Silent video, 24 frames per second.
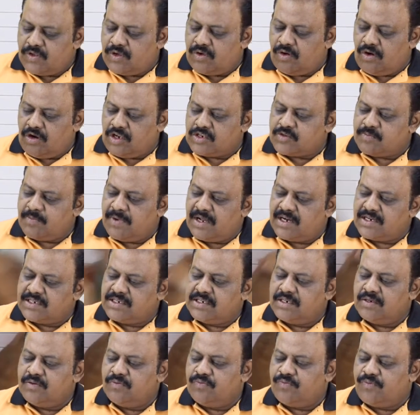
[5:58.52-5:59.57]
Gross
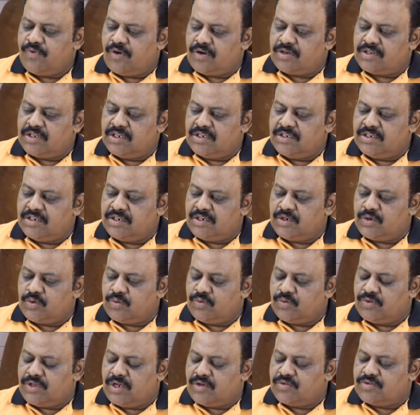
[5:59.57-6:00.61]
margin for the year
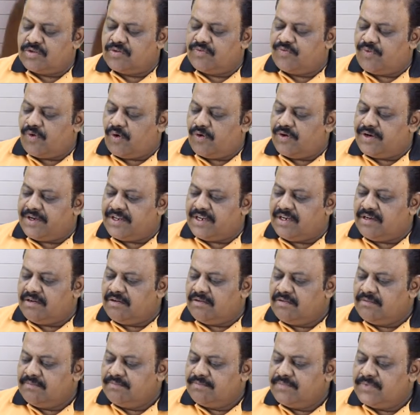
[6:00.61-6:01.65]
2014
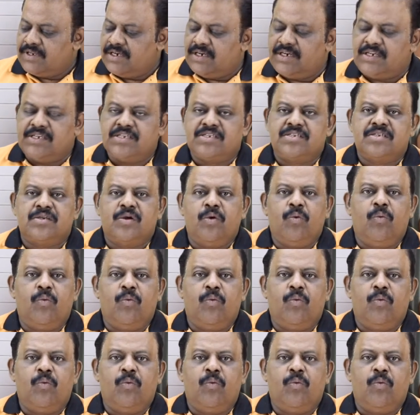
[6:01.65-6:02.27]
it is